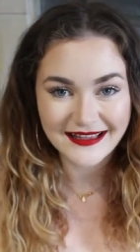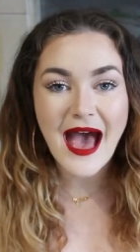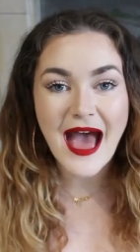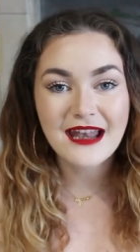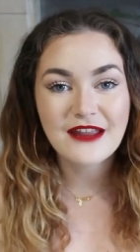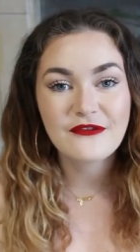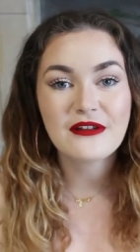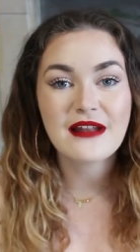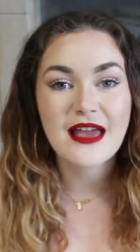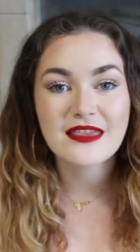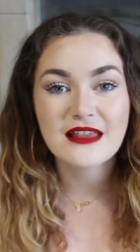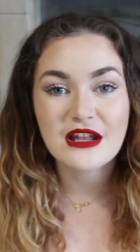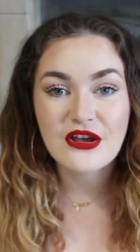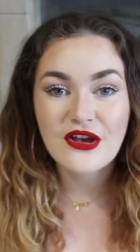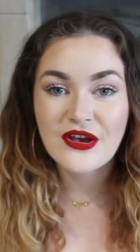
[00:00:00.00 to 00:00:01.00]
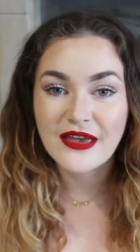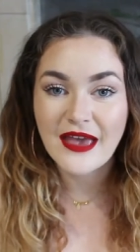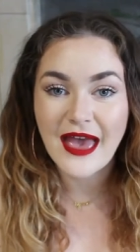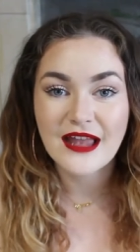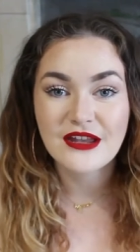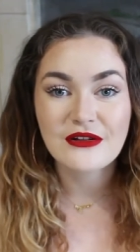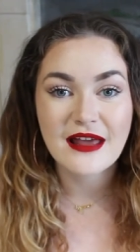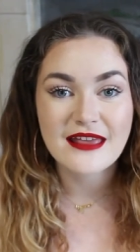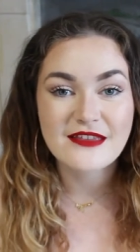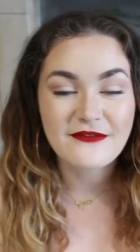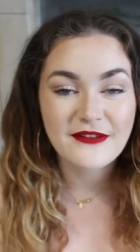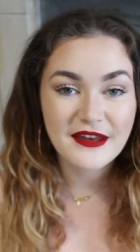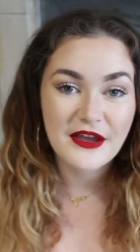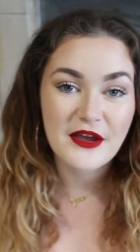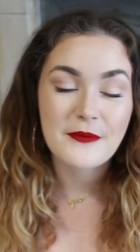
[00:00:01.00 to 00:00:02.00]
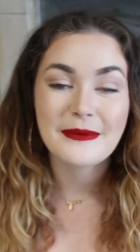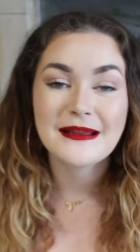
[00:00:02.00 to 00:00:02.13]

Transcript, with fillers: And if you like the look and you like the video,